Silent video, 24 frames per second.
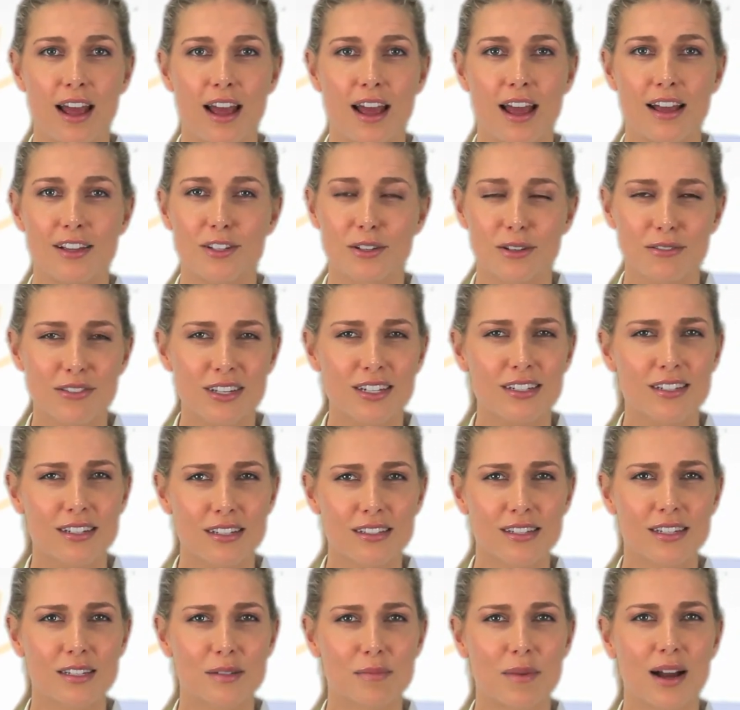As obvious as
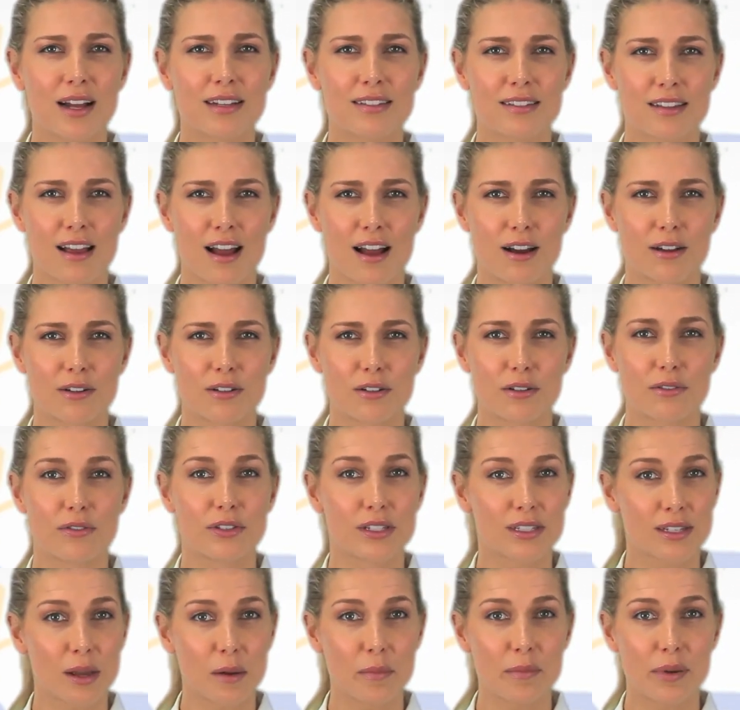this might sound, for
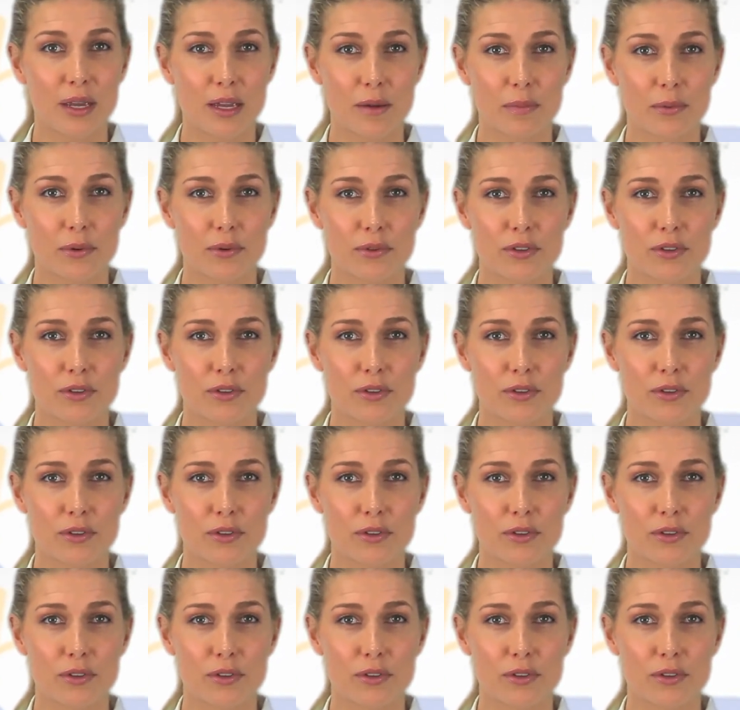some people,